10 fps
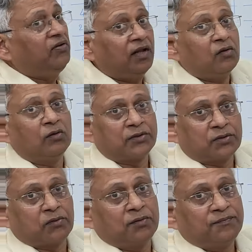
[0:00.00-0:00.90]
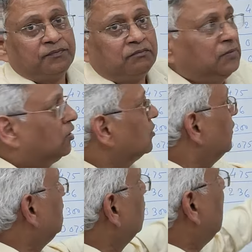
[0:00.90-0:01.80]
filler also, because
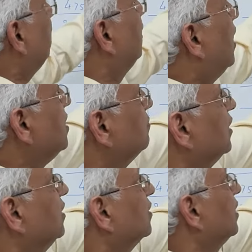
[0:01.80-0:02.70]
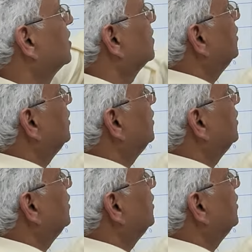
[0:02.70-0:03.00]
when you have line here, let